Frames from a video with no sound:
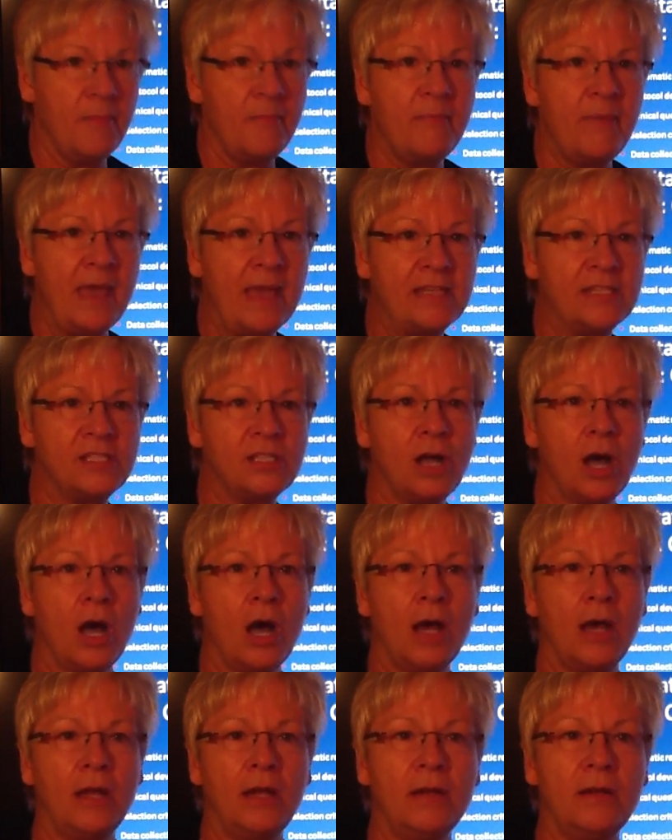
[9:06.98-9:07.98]
based
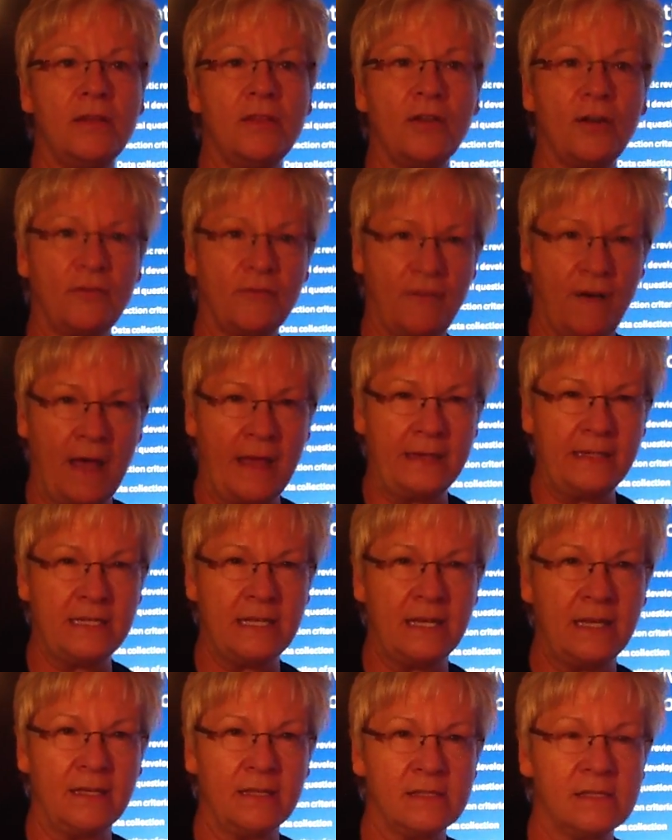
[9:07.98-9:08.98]
on their
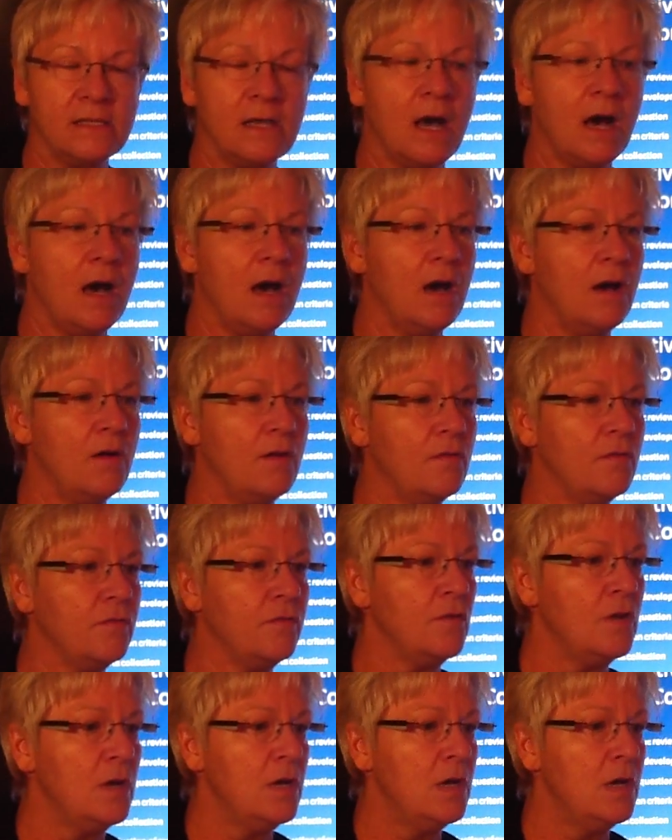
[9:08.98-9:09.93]
findings of